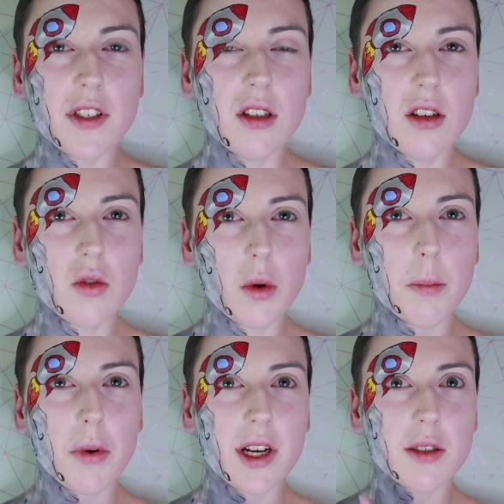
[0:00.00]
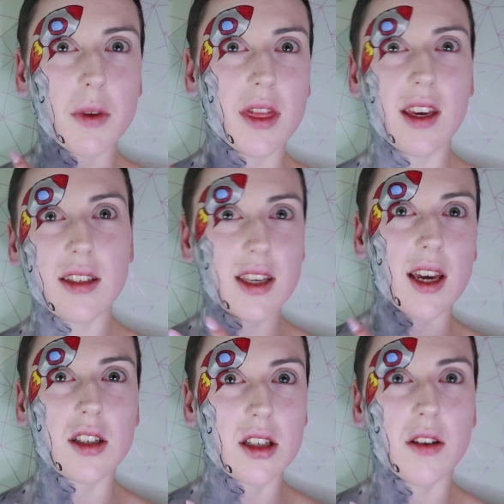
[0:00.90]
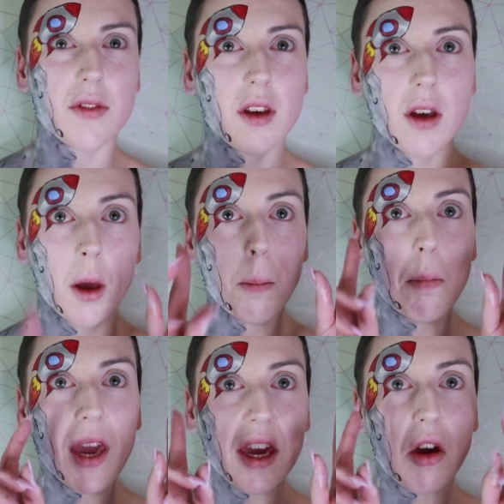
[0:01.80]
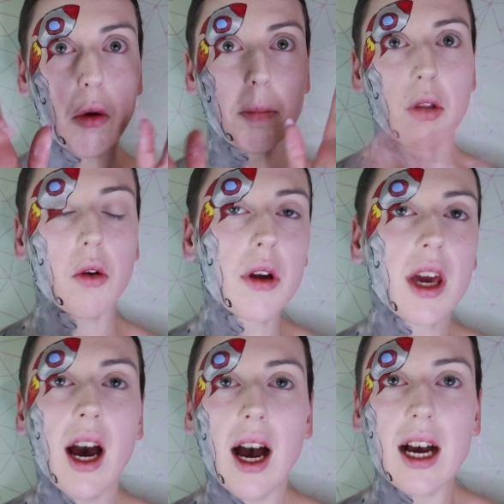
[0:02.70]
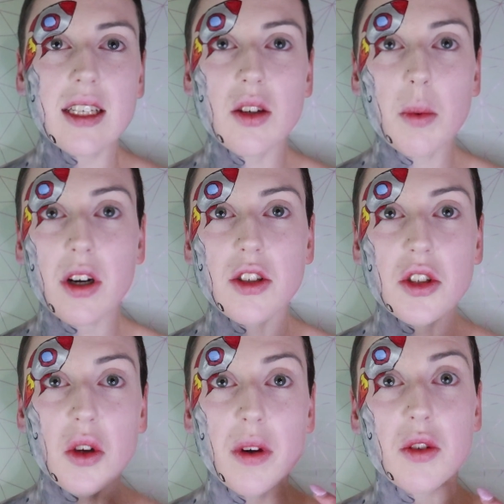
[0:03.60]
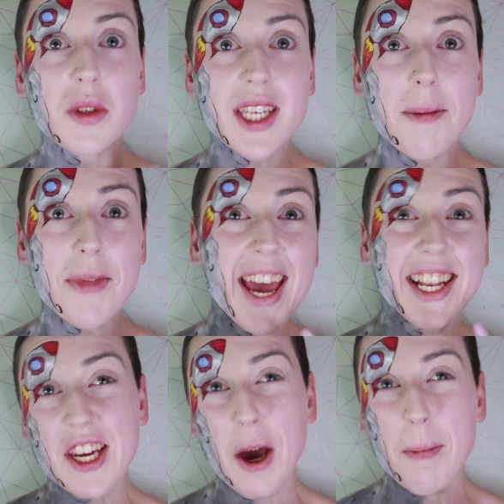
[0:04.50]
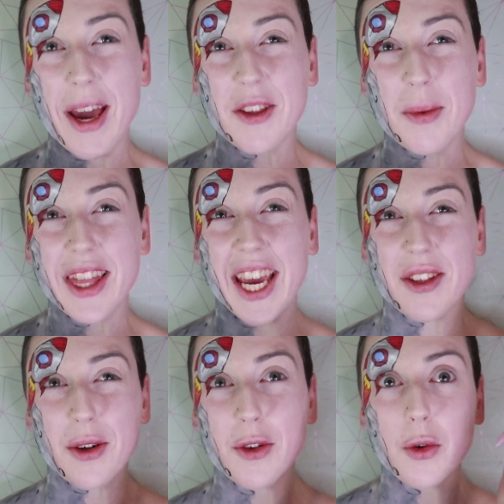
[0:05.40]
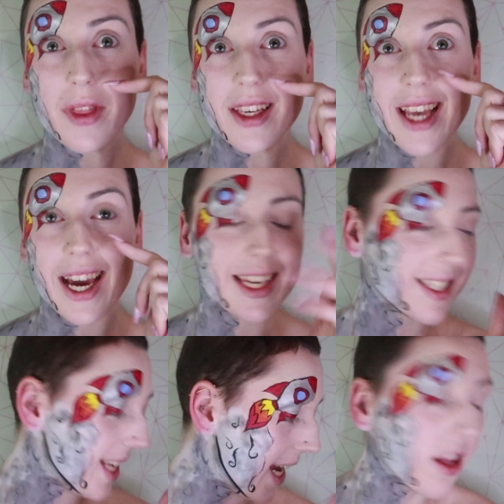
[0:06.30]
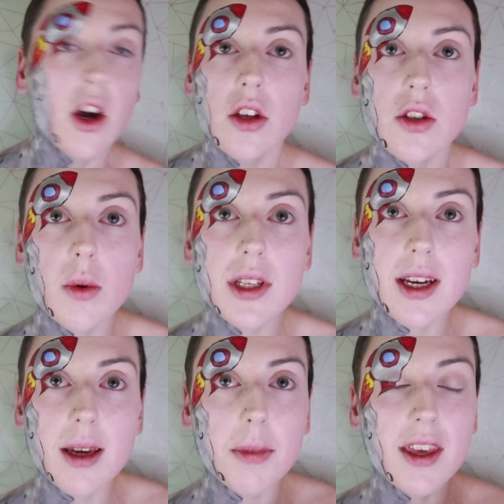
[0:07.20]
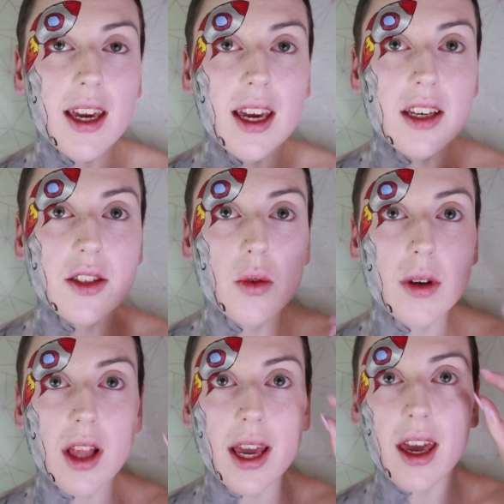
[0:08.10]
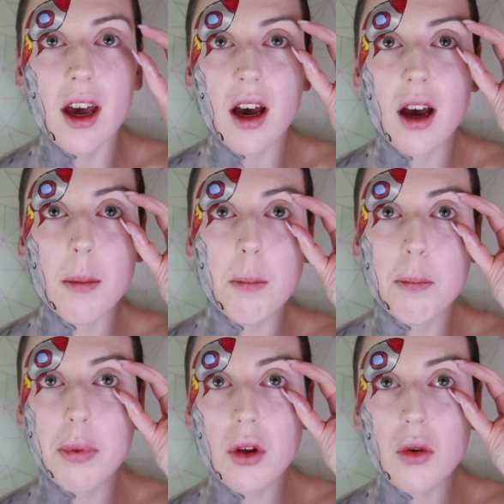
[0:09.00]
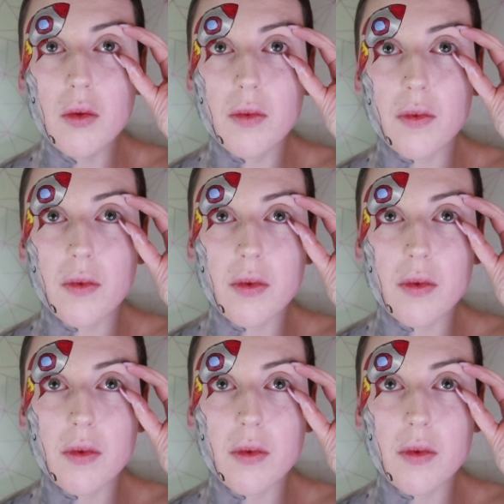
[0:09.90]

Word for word: is not too impressed with this section of the makeup look. Uh, so we're just going to skip that and come back to it later and do this eye instead. So what I am thinking is doing like a blue,